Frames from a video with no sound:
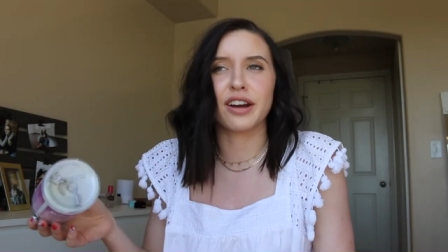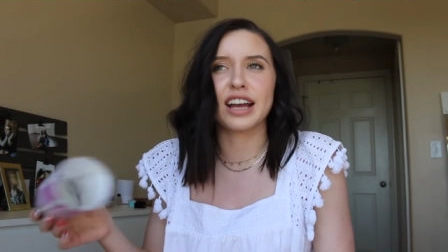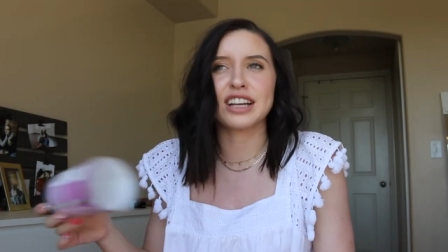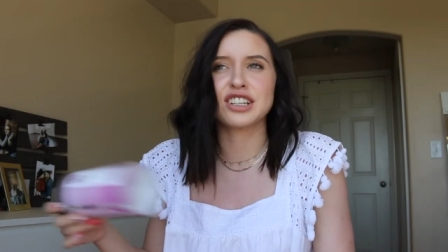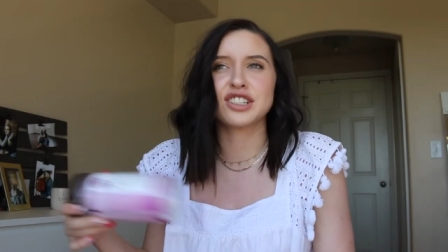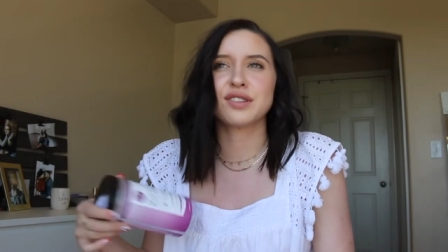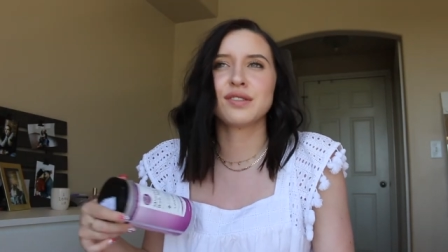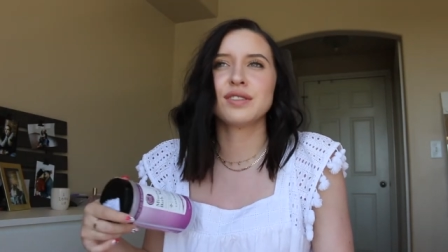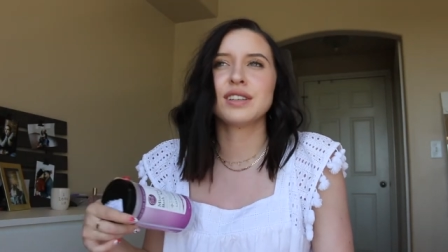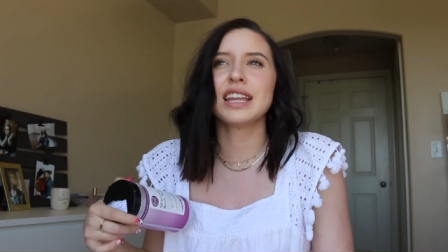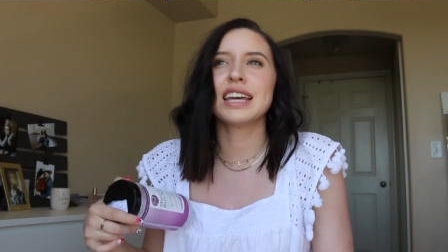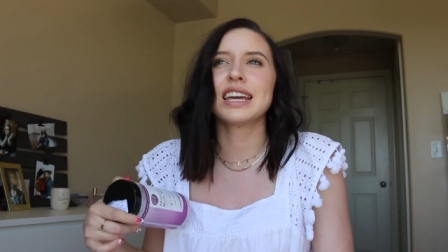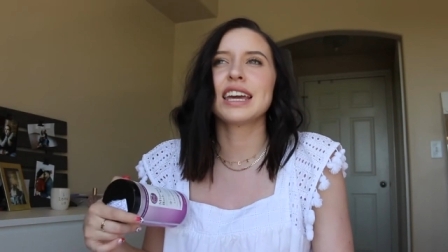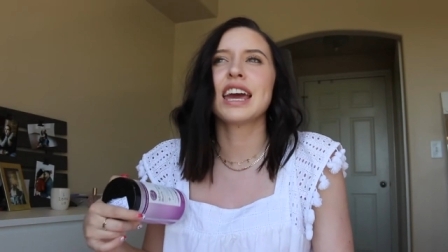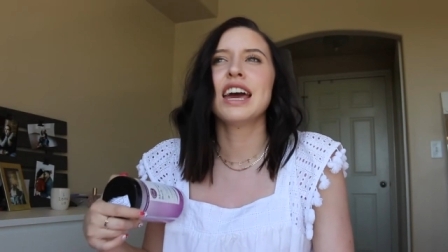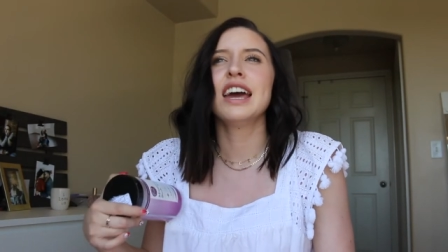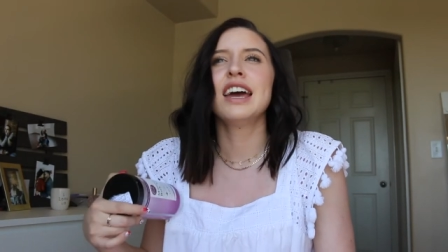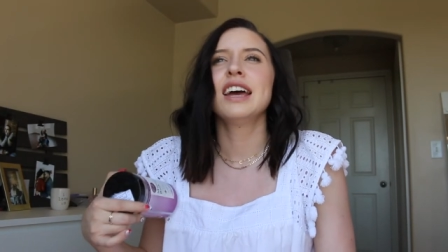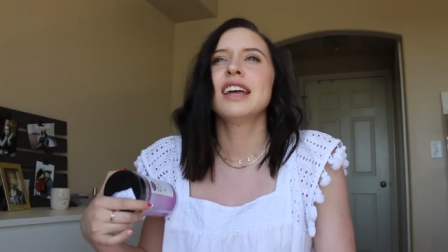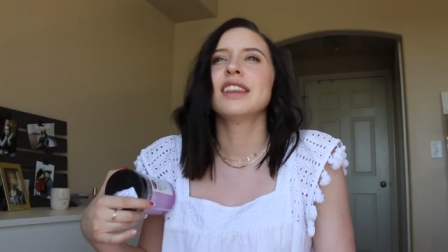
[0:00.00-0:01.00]
I just feel like
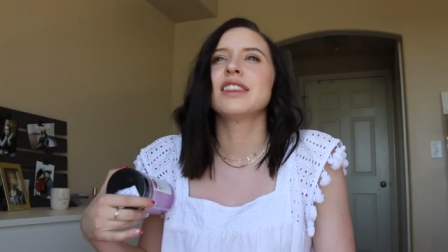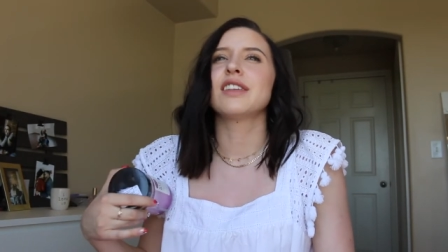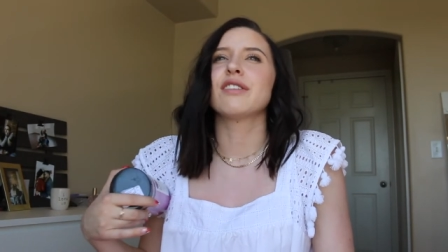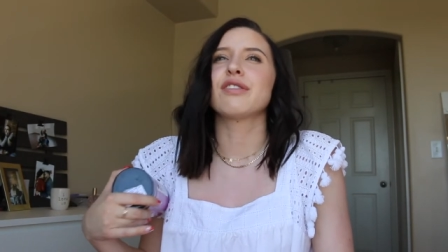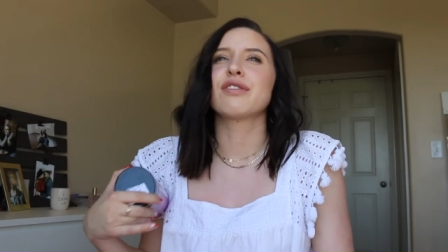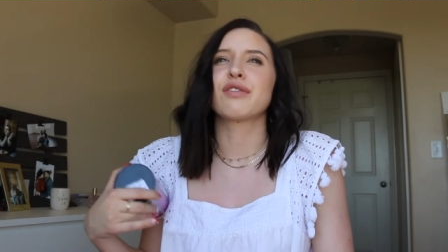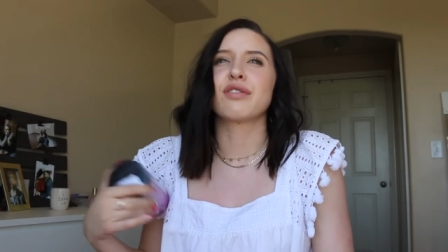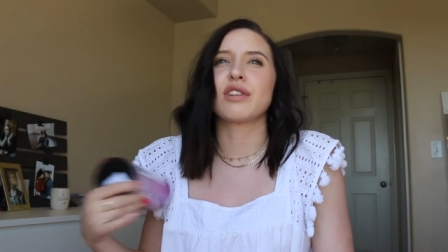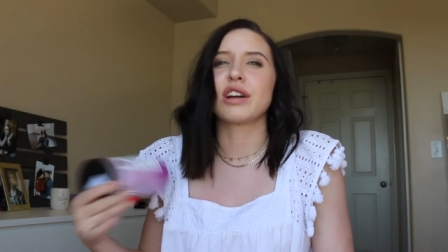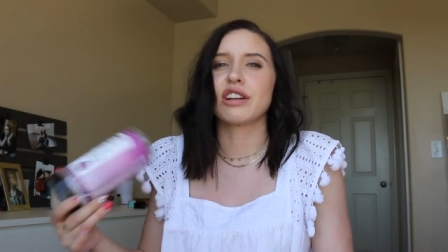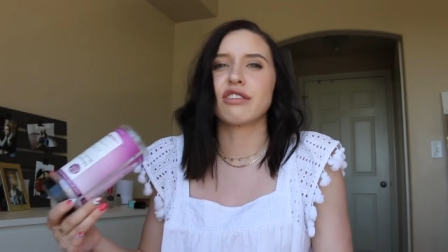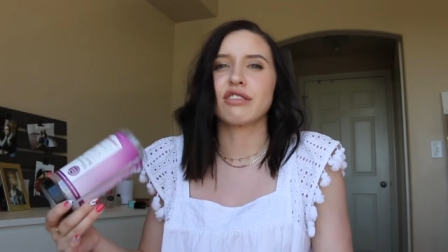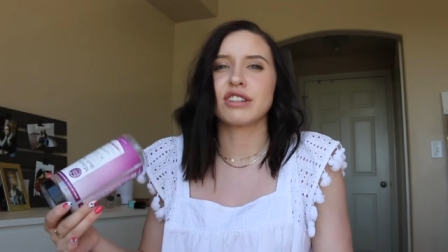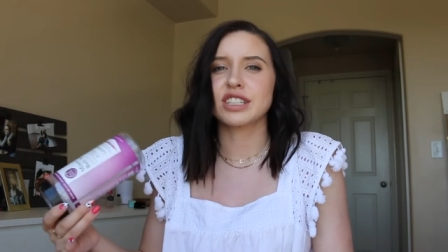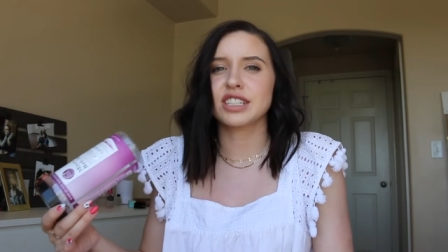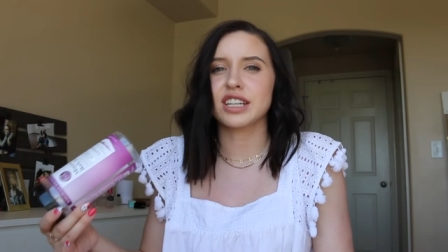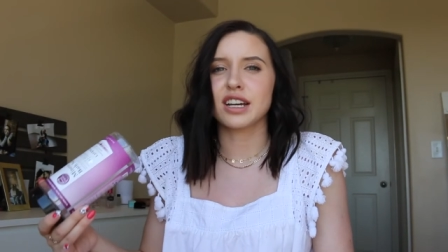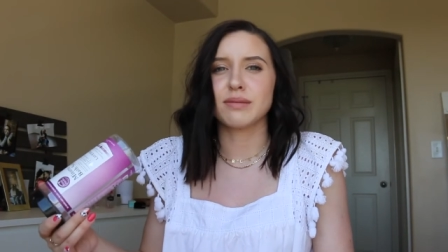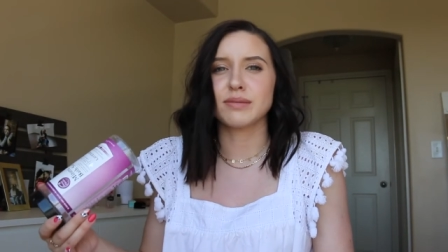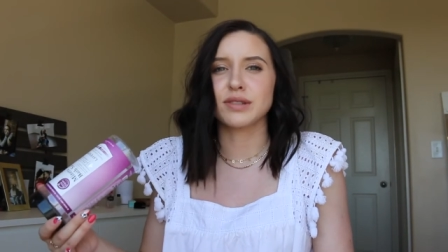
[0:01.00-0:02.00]
the
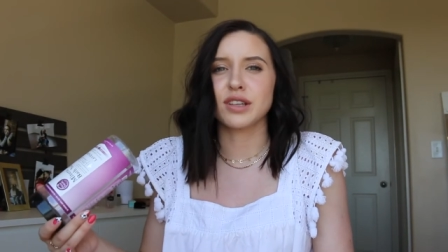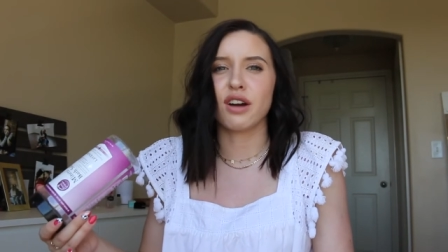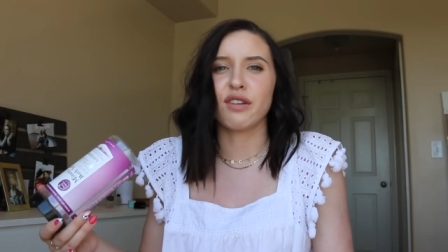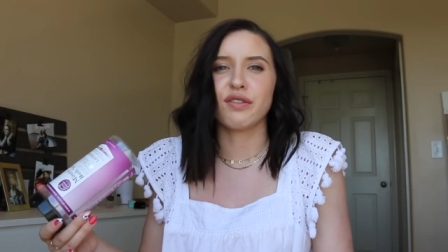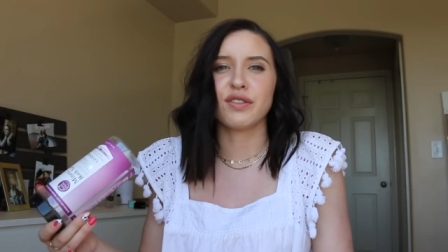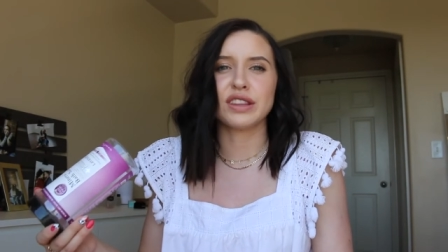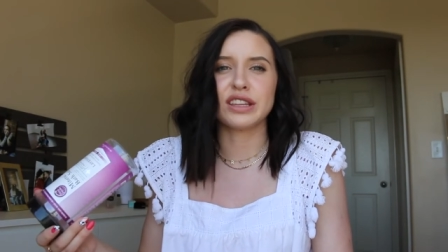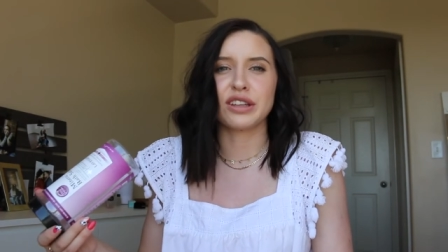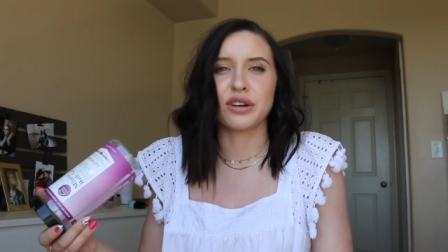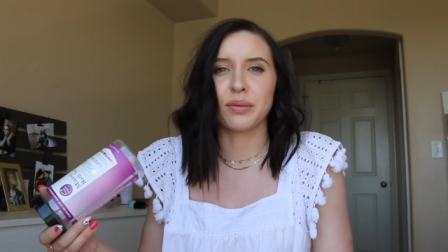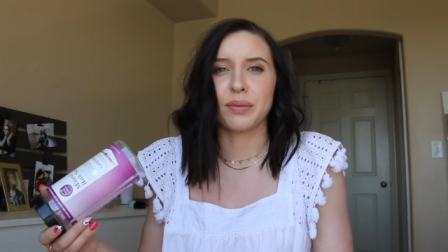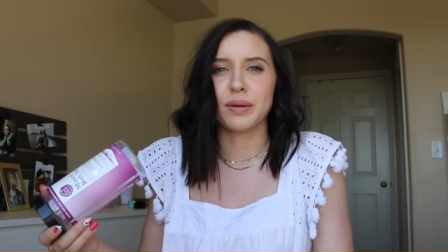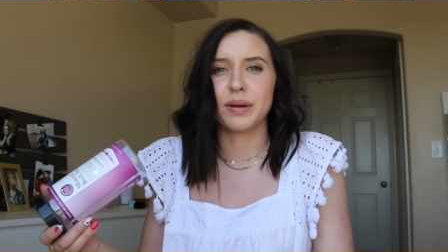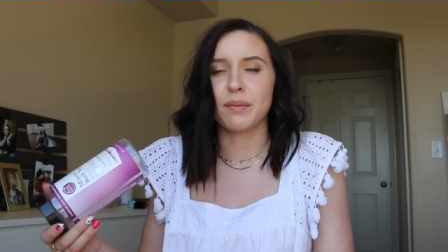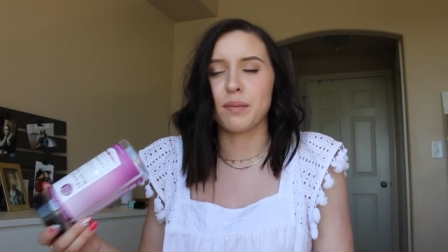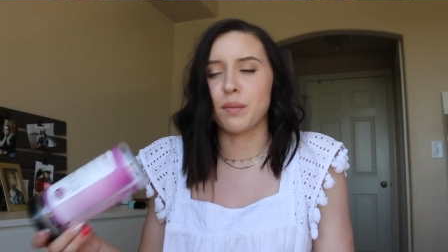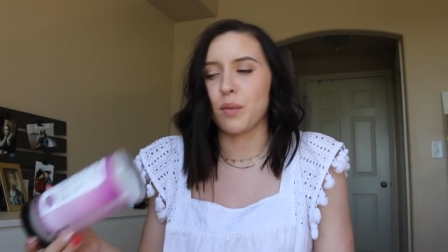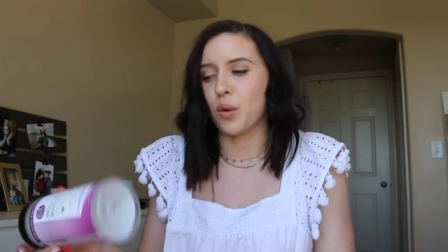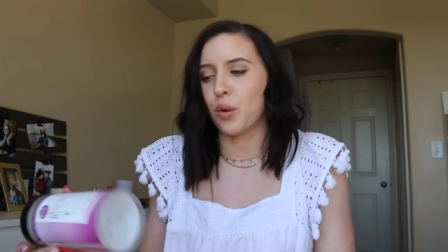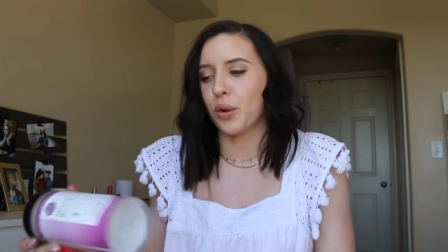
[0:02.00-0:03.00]
fragrance comes off a little
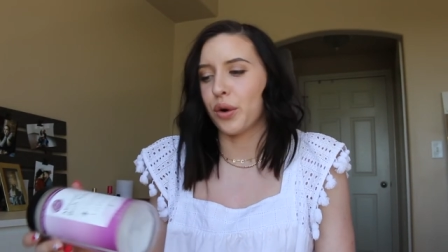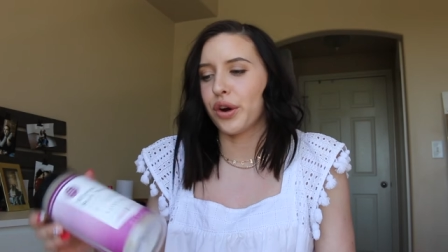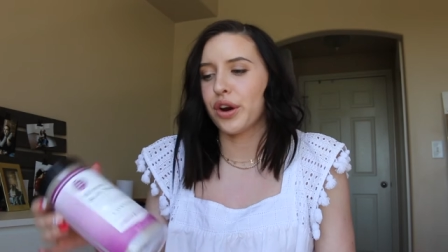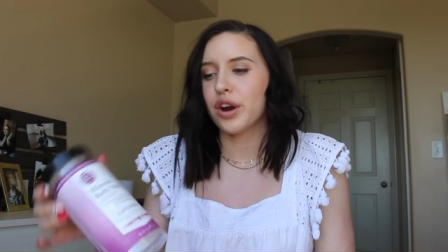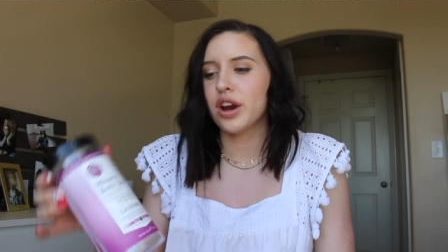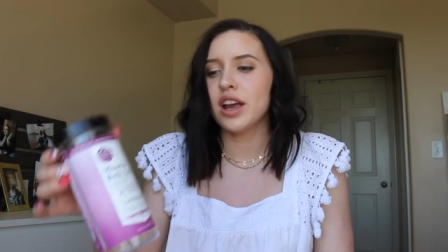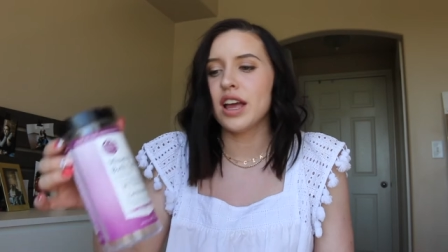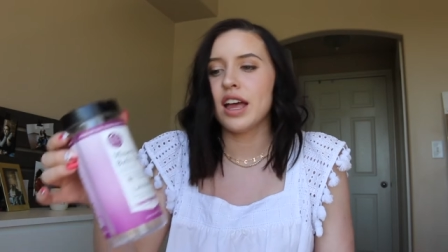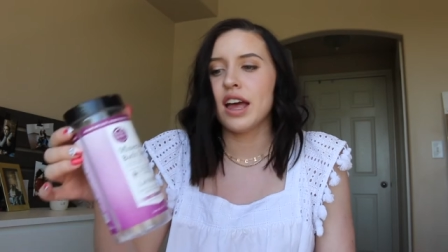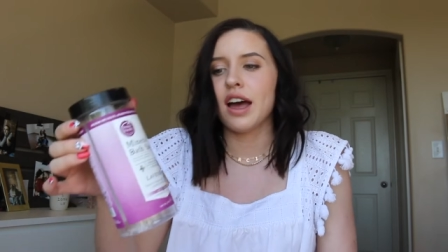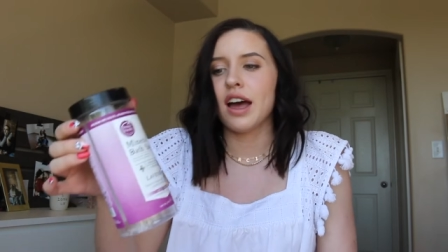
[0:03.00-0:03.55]
bit more.